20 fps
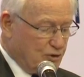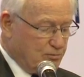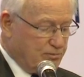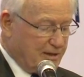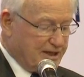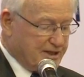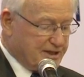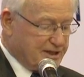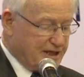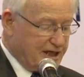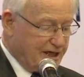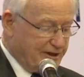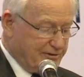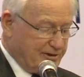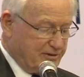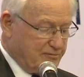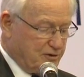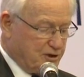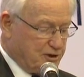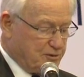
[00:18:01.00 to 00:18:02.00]

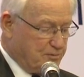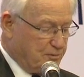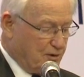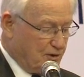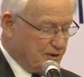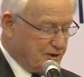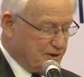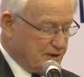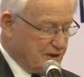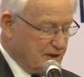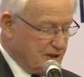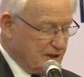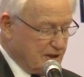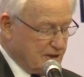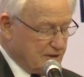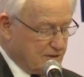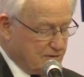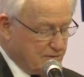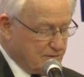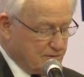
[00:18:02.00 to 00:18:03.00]
humanitarian response
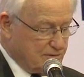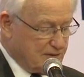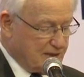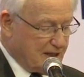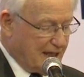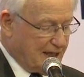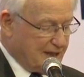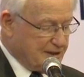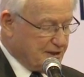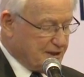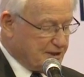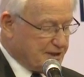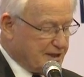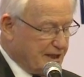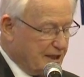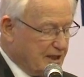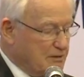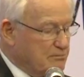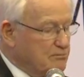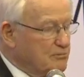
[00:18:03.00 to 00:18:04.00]
to larger
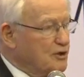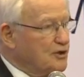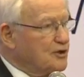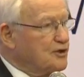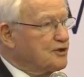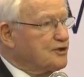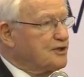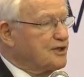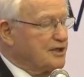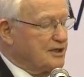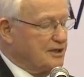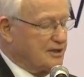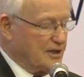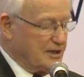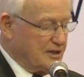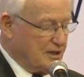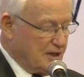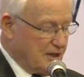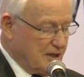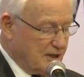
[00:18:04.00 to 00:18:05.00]
scale emergencies
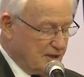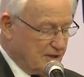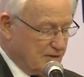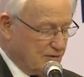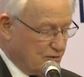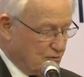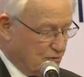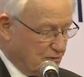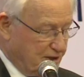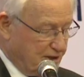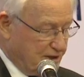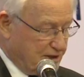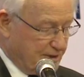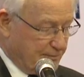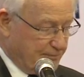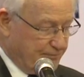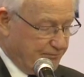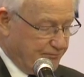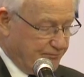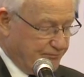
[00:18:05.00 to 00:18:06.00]
in the region.
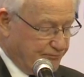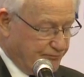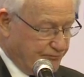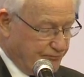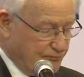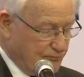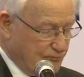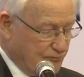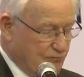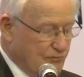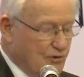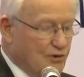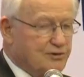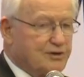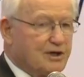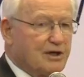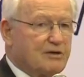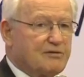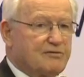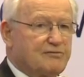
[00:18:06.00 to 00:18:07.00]
New
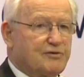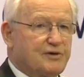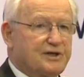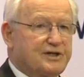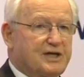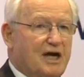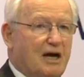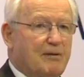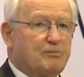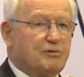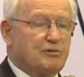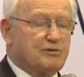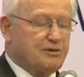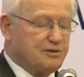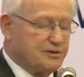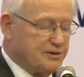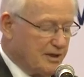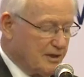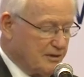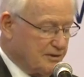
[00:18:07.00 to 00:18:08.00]
Zealand, for example, New
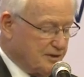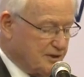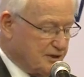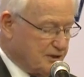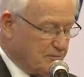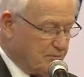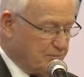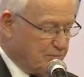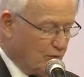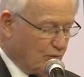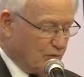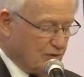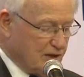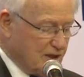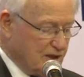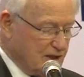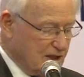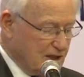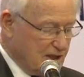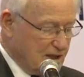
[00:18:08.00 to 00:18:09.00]
Zealand's support
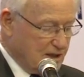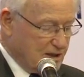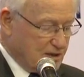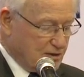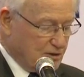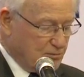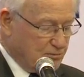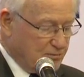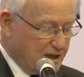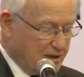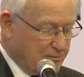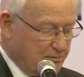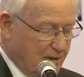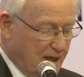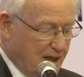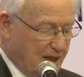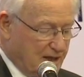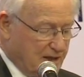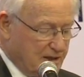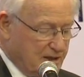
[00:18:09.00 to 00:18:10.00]
to
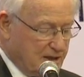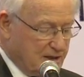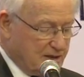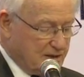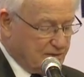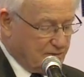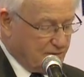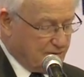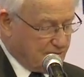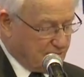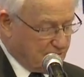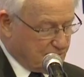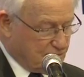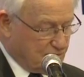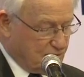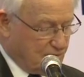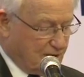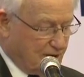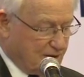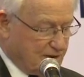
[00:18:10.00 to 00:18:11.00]
Myanmar during the
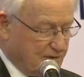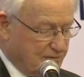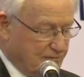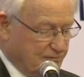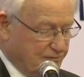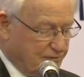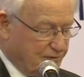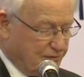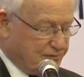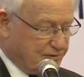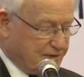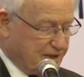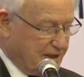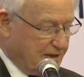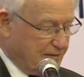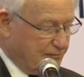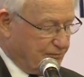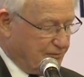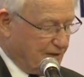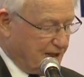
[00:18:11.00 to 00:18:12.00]

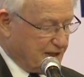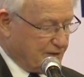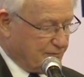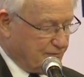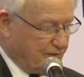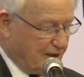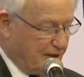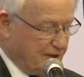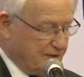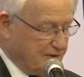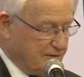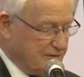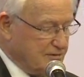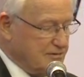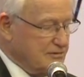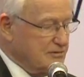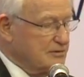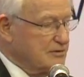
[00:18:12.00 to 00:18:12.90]
2015 flash floods